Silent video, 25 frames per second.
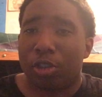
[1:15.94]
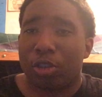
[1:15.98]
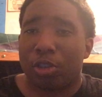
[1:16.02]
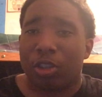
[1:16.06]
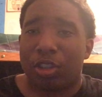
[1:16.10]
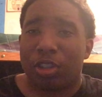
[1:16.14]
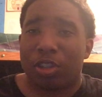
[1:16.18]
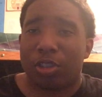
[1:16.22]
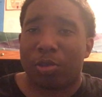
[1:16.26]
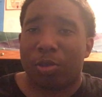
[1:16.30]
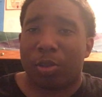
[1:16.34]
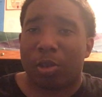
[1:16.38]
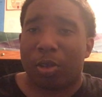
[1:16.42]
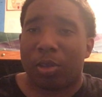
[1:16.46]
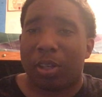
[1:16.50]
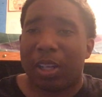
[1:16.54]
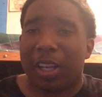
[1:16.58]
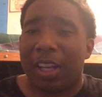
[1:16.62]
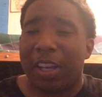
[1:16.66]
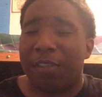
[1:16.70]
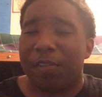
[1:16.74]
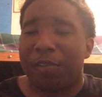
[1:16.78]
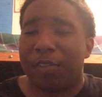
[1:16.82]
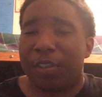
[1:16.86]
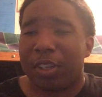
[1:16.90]
Crunchyroll
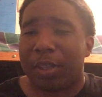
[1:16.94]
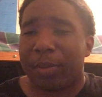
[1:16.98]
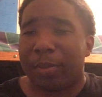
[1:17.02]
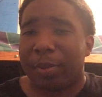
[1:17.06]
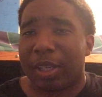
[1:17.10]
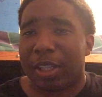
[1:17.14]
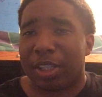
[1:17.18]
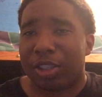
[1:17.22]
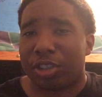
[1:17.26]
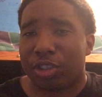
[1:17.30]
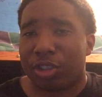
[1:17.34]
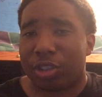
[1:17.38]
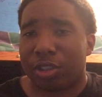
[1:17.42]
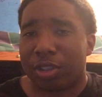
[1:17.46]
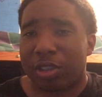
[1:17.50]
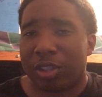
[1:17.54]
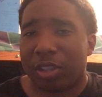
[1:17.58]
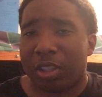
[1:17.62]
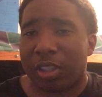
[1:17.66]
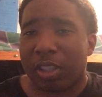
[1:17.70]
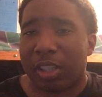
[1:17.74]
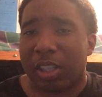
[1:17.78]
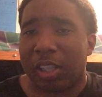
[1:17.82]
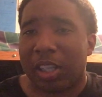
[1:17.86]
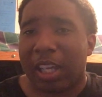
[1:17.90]
and Funimation,
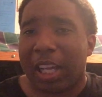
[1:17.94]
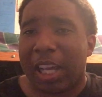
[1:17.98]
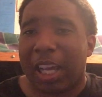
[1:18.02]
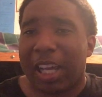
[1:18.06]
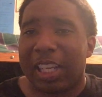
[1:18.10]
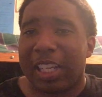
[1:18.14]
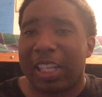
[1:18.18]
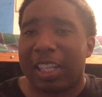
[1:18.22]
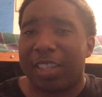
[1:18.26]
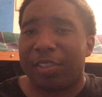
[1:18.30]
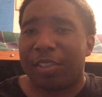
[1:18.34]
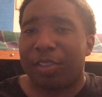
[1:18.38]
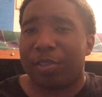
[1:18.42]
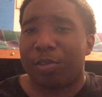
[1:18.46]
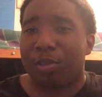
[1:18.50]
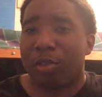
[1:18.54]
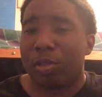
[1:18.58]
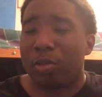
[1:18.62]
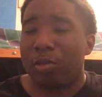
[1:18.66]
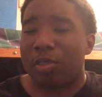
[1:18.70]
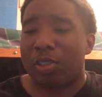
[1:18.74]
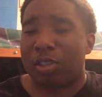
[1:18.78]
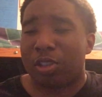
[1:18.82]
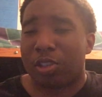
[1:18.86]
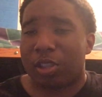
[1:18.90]
and even
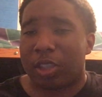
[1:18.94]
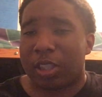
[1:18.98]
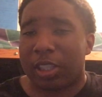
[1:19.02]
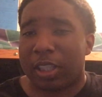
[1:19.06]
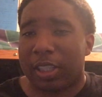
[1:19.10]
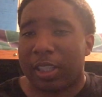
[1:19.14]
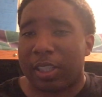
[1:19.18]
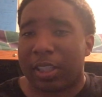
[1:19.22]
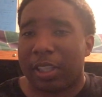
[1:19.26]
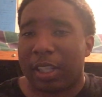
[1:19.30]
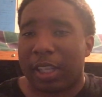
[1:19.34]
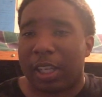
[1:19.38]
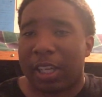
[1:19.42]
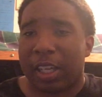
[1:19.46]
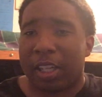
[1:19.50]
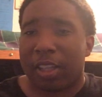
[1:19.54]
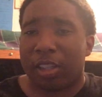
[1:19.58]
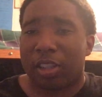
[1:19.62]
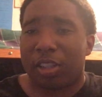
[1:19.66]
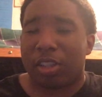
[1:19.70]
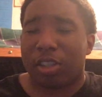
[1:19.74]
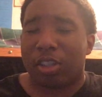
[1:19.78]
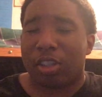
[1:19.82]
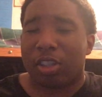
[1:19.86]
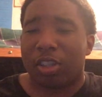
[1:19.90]
Rooster Teeth
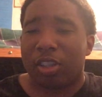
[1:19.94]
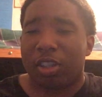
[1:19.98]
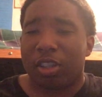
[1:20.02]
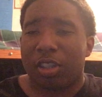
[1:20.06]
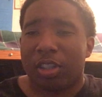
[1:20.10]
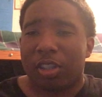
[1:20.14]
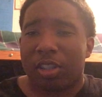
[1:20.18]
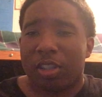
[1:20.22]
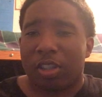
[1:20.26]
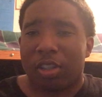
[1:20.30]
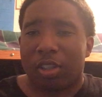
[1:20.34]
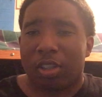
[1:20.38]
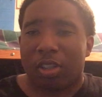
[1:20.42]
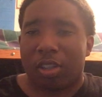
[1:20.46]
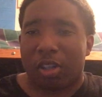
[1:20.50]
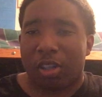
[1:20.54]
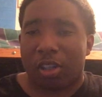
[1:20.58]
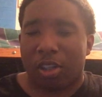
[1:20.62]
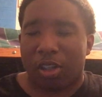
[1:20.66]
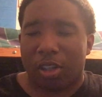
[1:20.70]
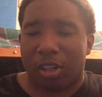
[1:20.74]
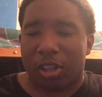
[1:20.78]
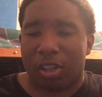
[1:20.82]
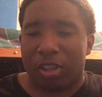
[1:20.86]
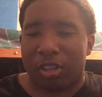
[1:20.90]
and
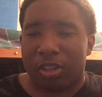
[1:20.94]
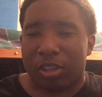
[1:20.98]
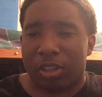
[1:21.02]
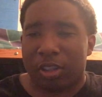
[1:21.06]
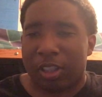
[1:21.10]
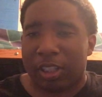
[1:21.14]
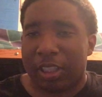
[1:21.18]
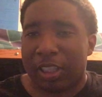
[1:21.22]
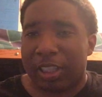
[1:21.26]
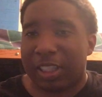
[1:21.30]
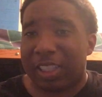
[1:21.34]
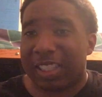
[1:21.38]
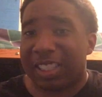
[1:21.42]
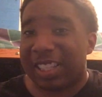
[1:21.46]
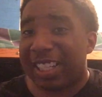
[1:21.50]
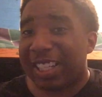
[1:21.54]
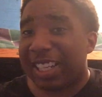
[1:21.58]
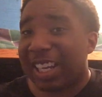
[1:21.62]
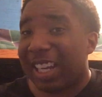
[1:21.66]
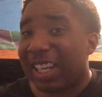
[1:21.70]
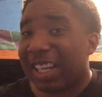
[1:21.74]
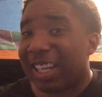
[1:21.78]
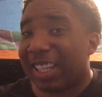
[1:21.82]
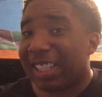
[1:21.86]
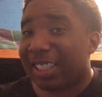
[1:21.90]
other things.
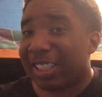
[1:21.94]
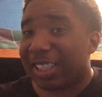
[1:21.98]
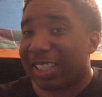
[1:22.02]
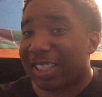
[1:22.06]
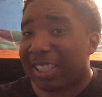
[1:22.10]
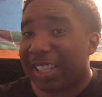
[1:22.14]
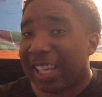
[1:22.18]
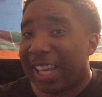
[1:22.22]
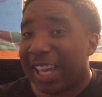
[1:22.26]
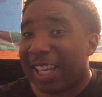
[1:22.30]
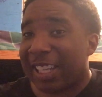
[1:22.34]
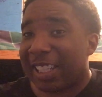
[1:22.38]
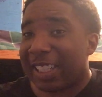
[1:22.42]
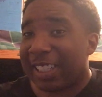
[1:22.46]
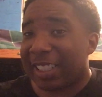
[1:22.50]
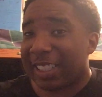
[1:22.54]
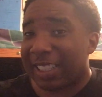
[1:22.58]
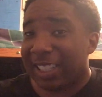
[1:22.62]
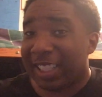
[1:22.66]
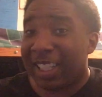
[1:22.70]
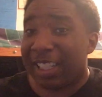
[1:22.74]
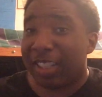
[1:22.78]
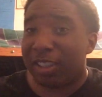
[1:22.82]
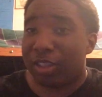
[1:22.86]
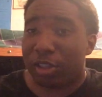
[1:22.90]
And now they just added
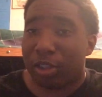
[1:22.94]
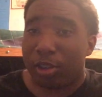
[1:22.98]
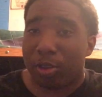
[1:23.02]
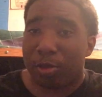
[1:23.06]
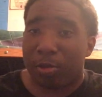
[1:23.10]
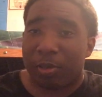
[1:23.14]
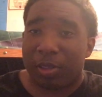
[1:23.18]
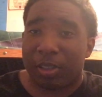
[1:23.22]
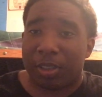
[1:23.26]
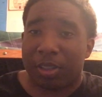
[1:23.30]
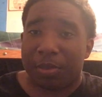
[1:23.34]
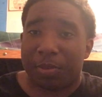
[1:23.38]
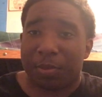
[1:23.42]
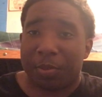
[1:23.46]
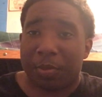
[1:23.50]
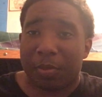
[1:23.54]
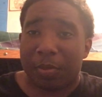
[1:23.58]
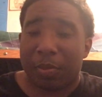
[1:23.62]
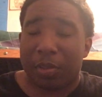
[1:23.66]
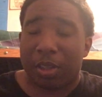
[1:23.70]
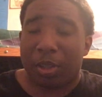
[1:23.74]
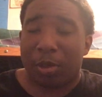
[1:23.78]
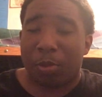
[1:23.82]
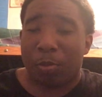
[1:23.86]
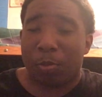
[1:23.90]
Nick to it,
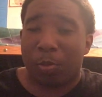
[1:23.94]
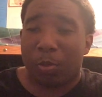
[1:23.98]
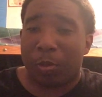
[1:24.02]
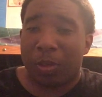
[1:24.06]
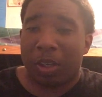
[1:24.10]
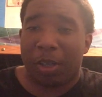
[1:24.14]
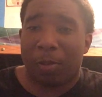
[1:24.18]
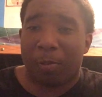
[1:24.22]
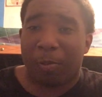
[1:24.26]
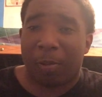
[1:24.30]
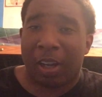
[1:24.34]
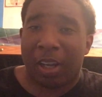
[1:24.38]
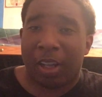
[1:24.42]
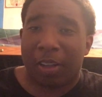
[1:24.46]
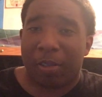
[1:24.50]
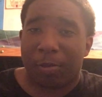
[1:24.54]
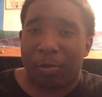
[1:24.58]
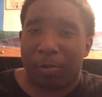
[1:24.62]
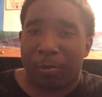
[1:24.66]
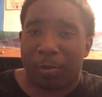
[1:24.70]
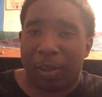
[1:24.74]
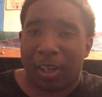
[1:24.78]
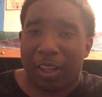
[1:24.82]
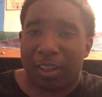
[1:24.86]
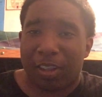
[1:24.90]

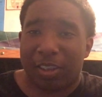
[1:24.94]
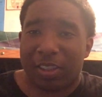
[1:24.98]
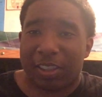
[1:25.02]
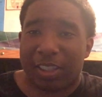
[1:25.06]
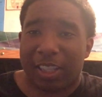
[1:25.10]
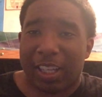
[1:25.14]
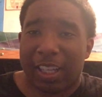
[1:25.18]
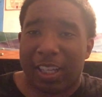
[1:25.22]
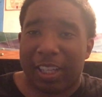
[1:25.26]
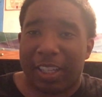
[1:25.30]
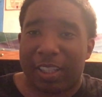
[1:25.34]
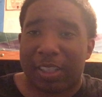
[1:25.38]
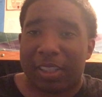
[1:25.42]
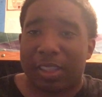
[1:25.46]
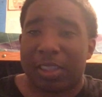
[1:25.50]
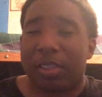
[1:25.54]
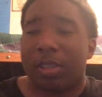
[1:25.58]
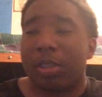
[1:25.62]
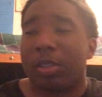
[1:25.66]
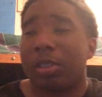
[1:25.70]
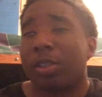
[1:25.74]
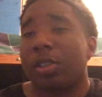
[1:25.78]
rather than